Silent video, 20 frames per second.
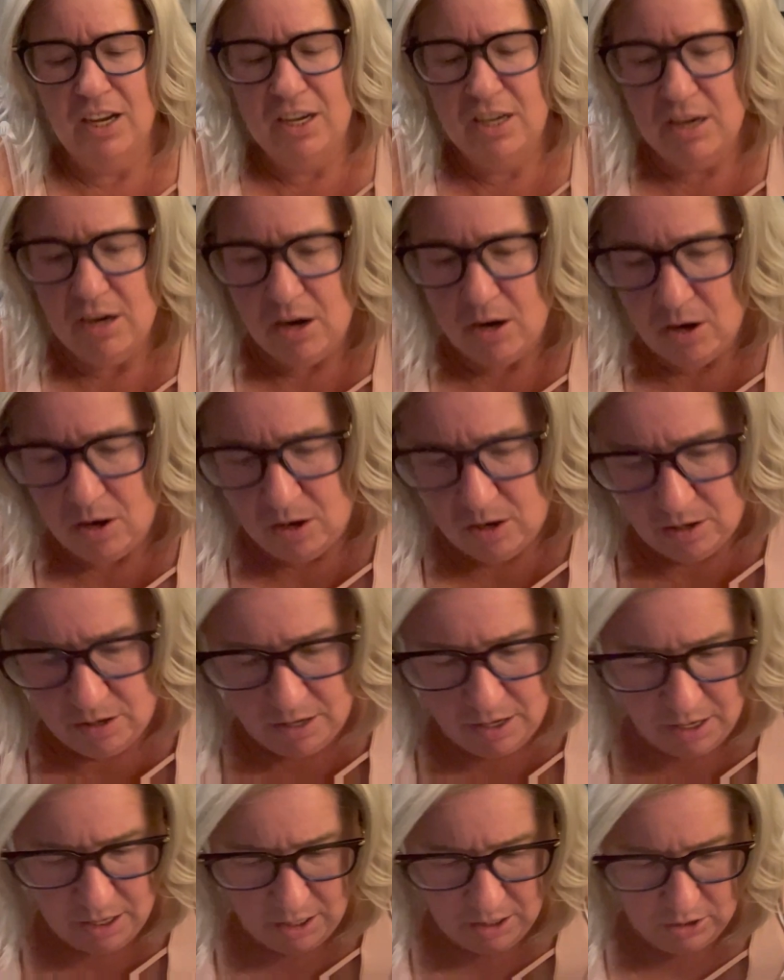yarn
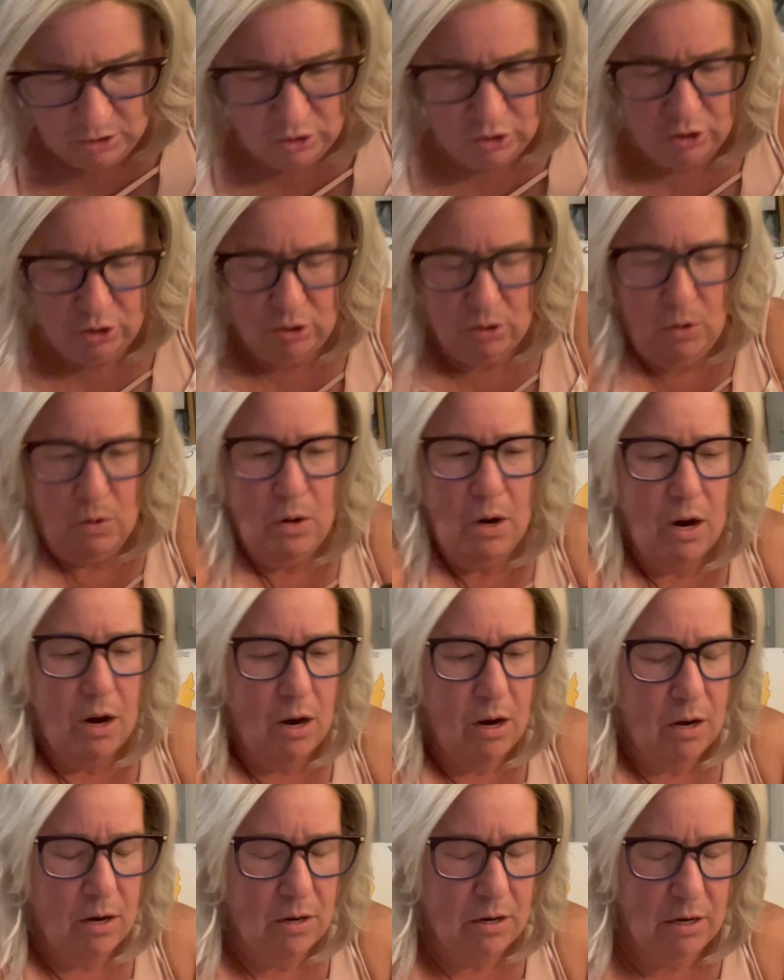so
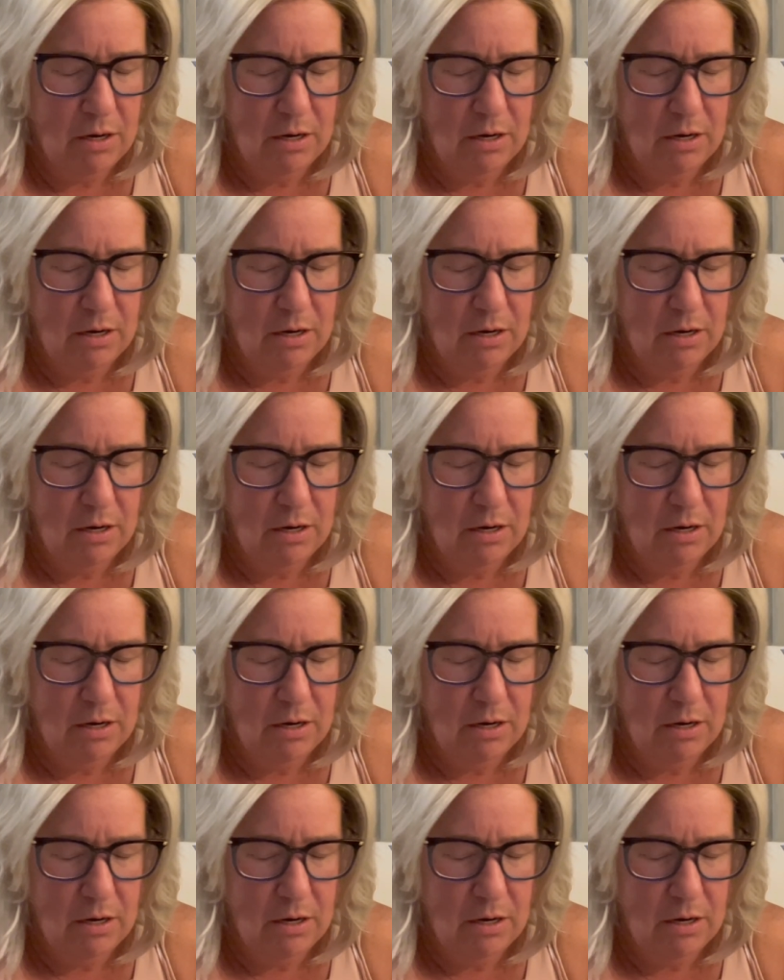hard.